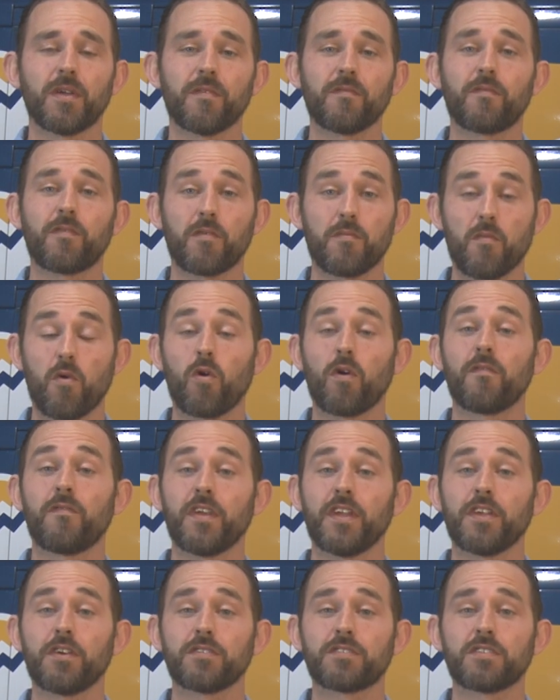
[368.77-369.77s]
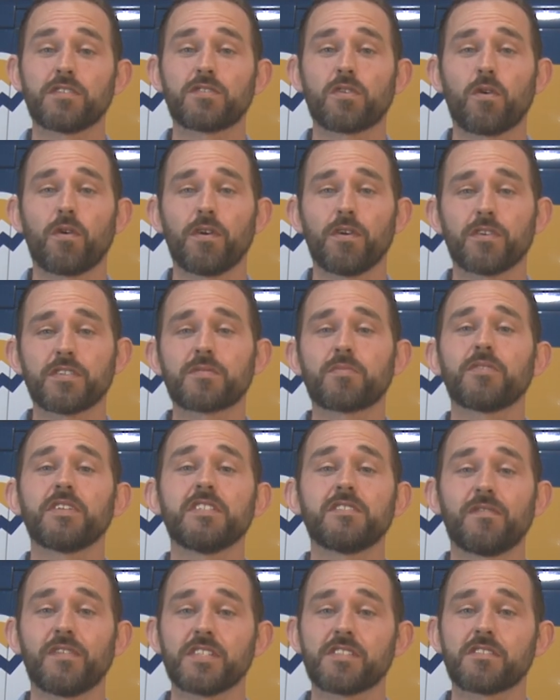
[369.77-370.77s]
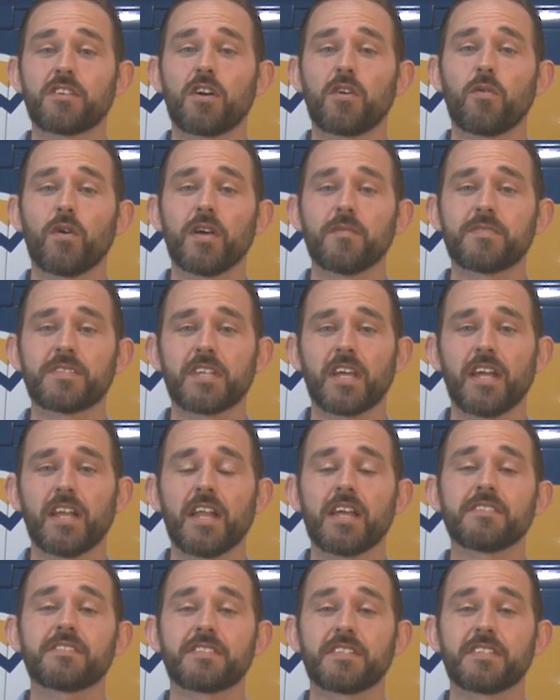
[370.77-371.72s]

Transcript: and for more video tutorials, please visit our website at